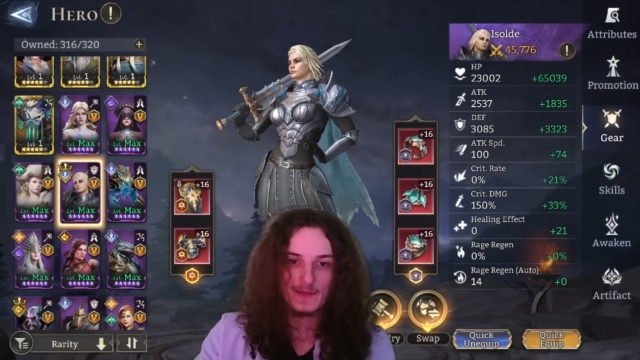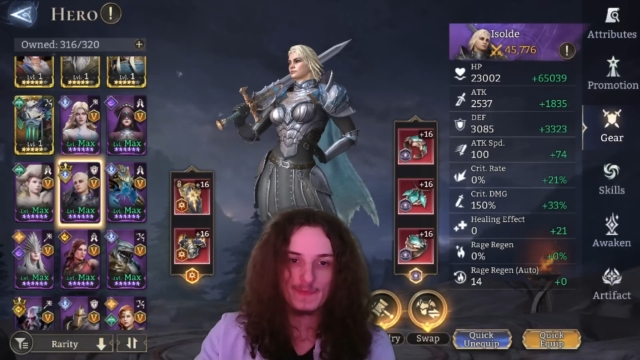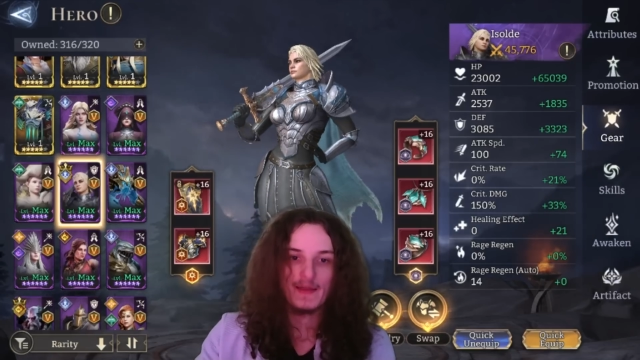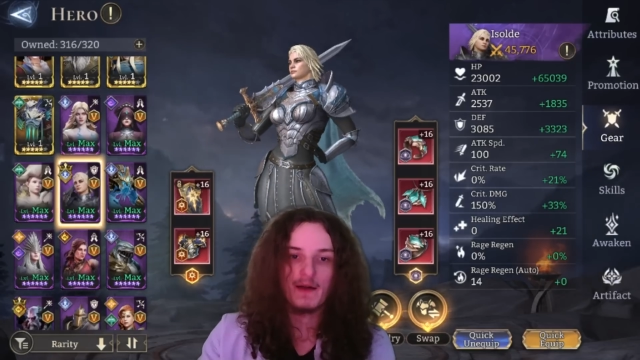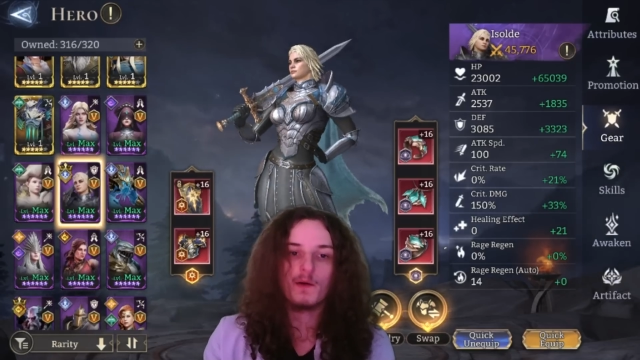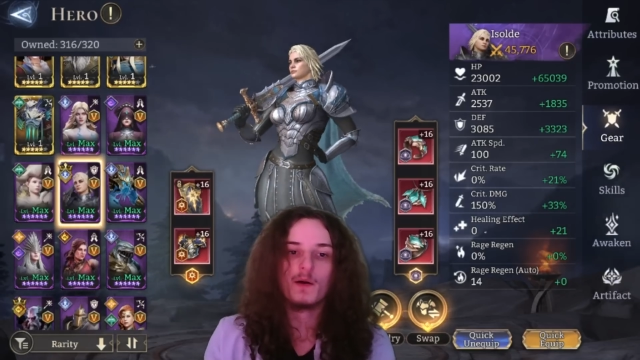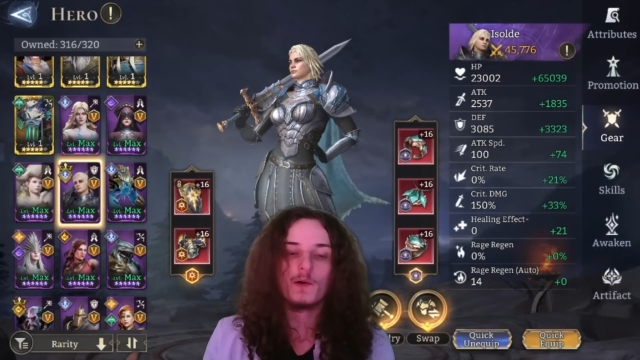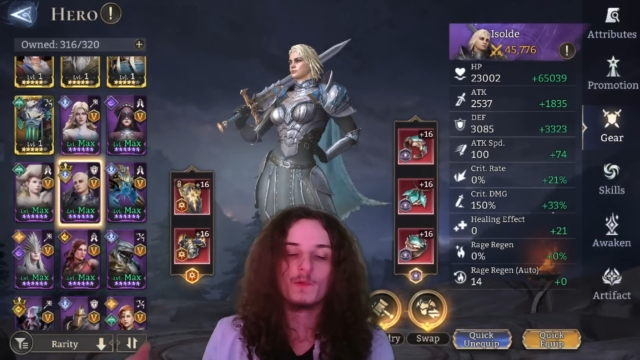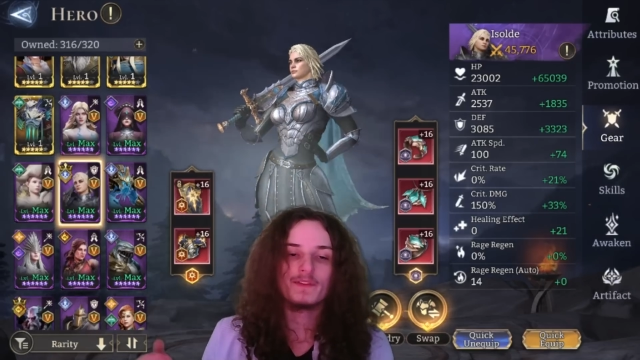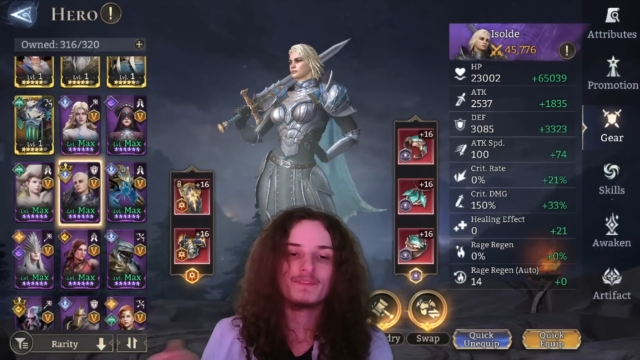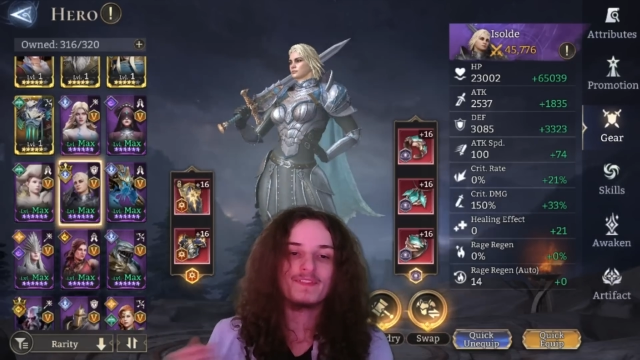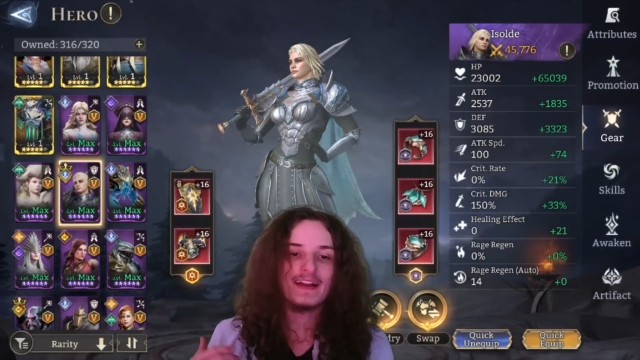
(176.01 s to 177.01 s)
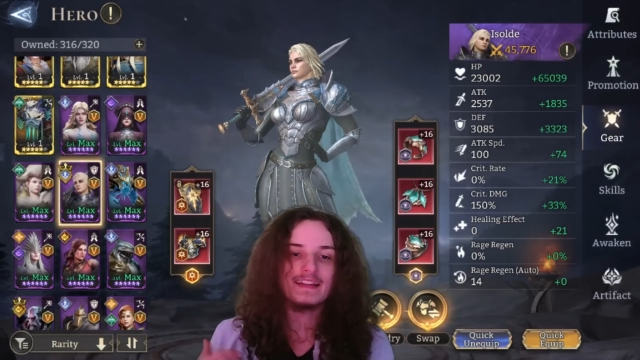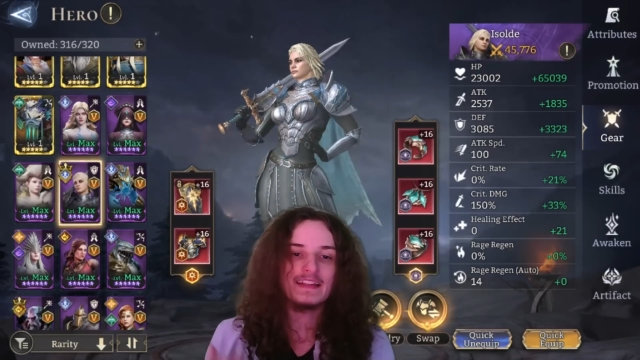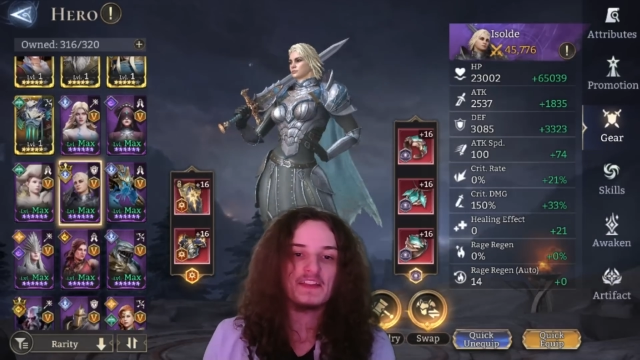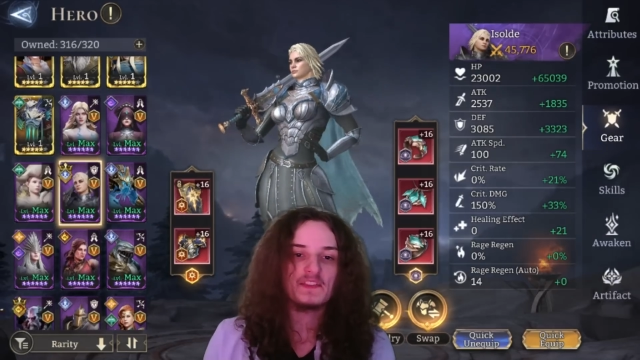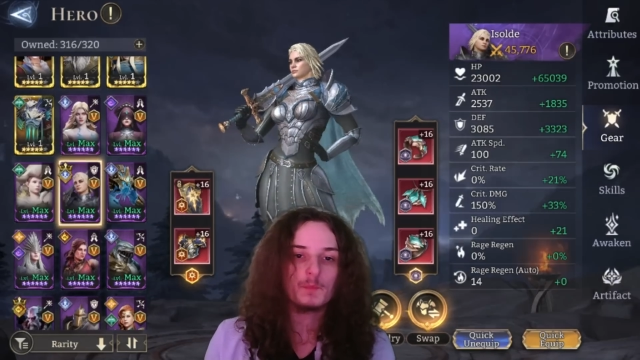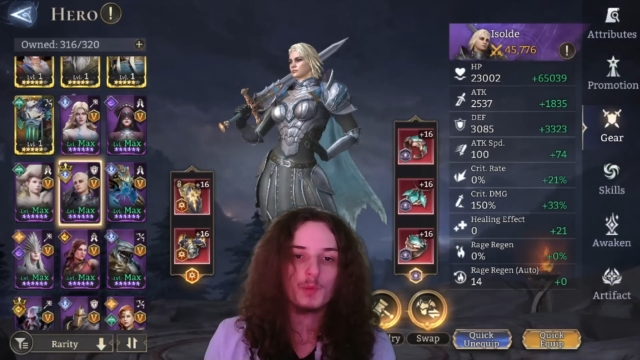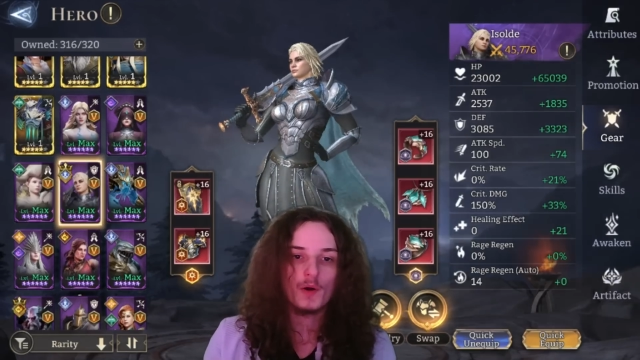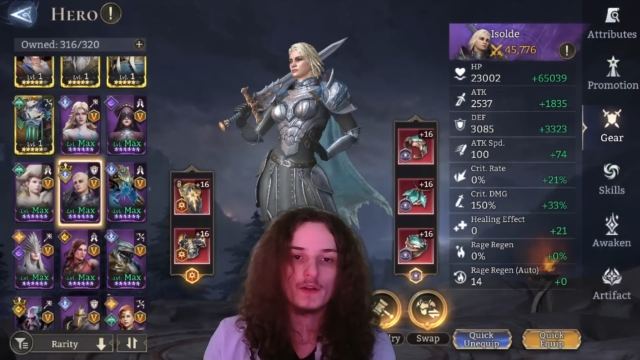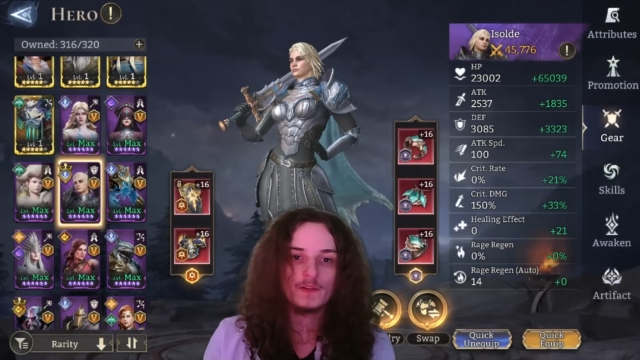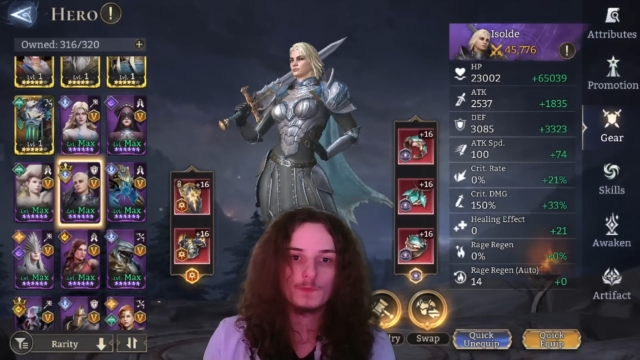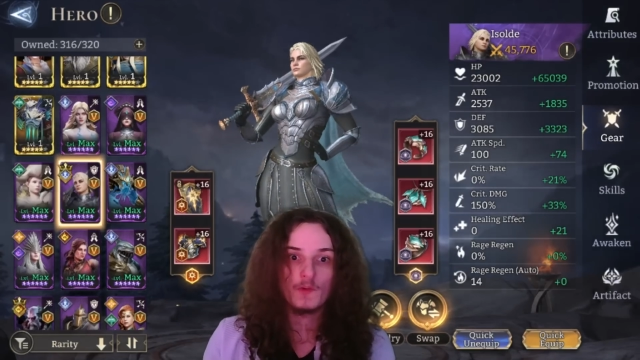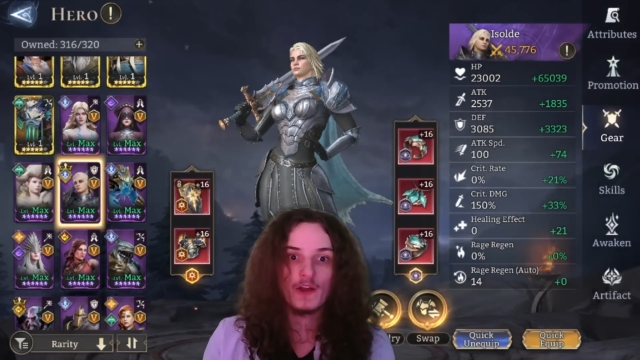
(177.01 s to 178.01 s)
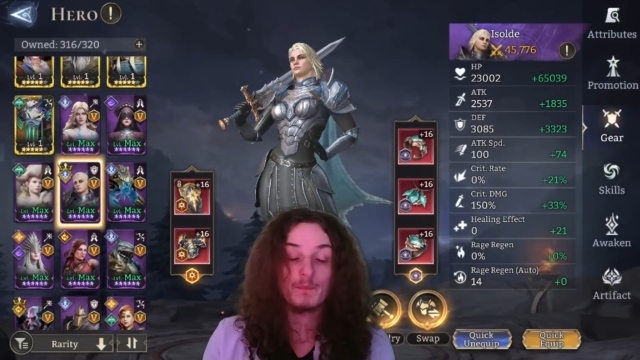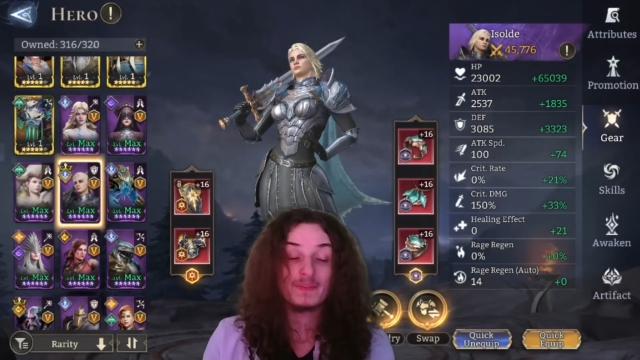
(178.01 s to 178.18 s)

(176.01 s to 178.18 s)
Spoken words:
Now, we're finally at the point where